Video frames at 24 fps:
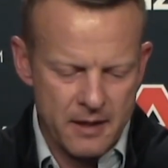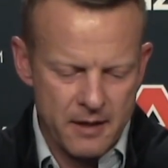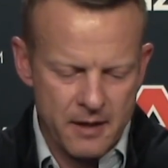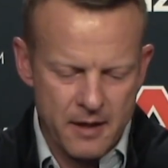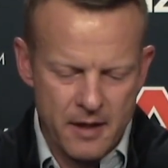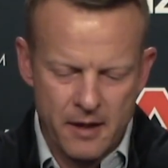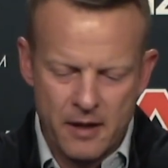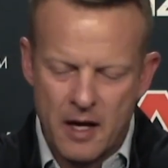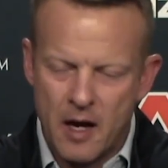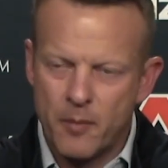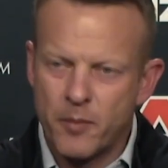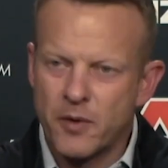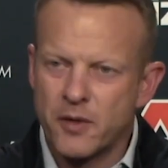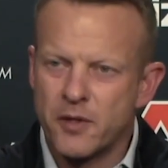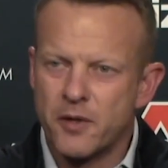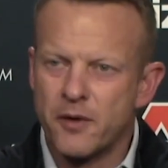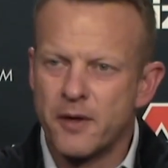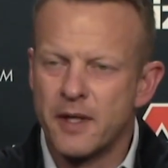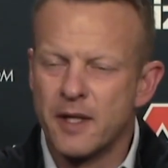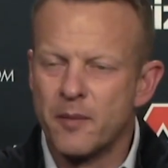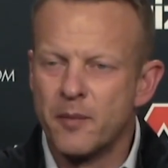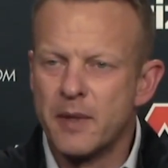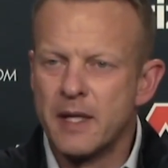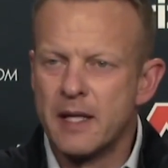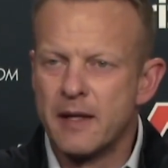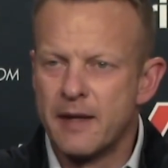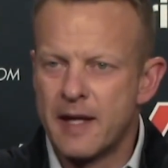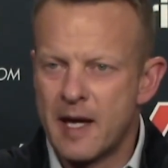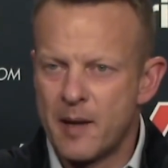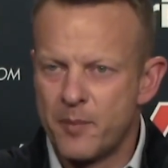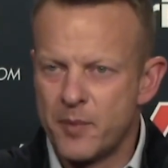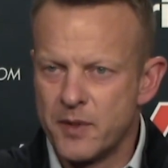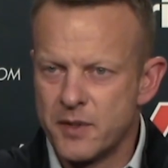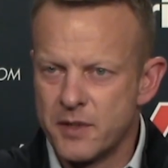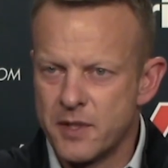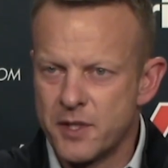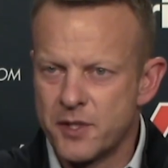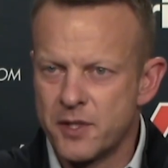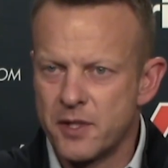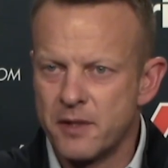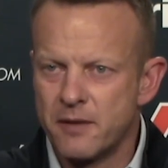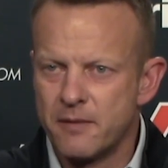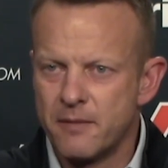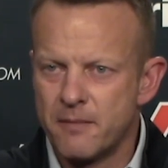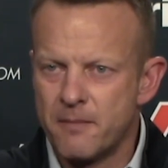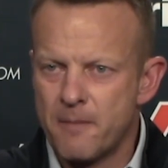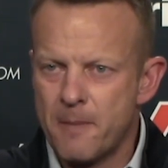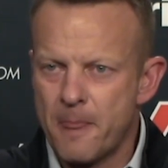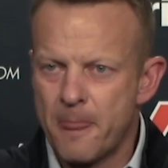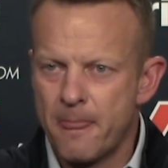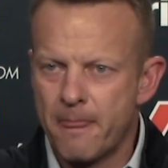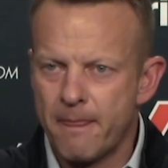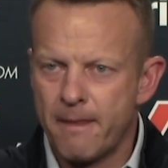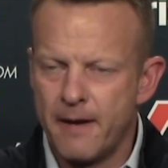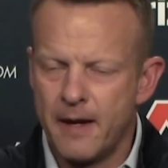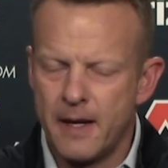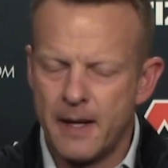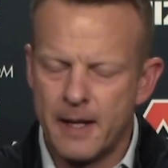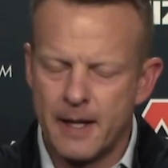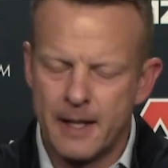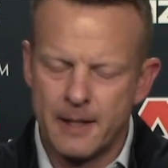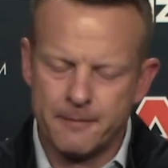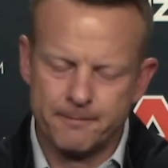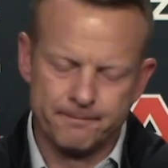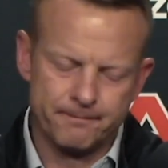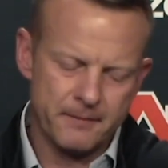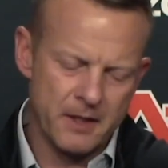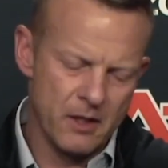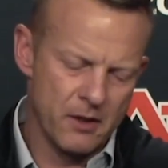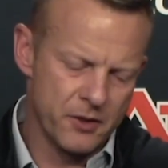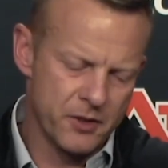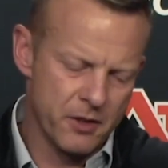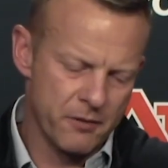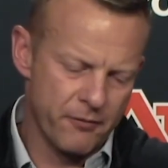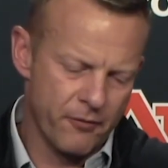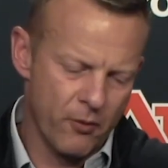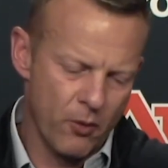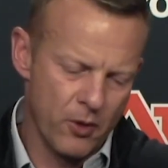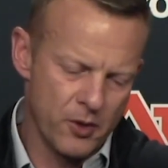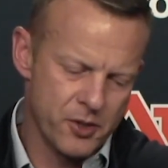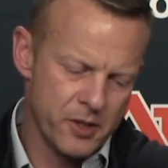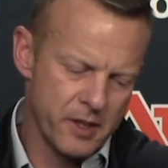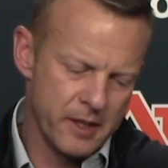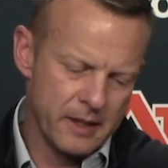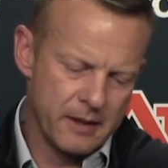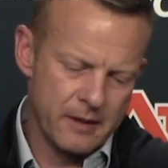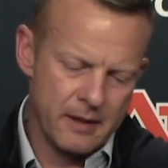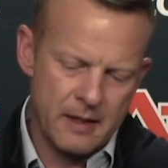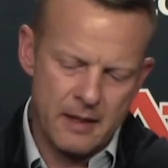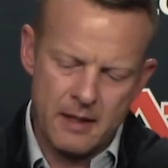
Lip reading: an opportunity to be in that position. And, you know, it's unfortunate.